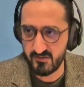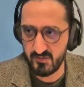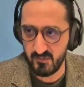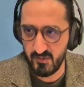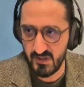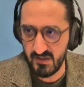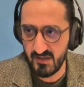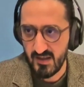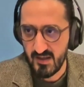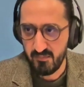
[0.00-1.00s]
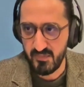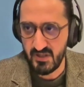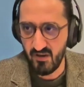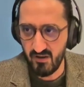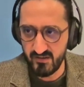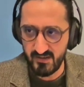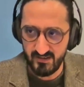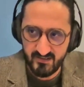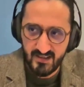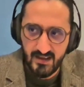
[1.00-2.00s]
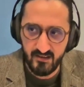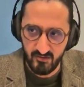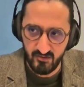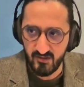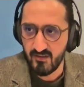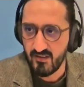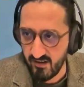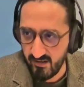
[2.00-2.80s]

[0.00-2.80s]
which would be beyond their tenure.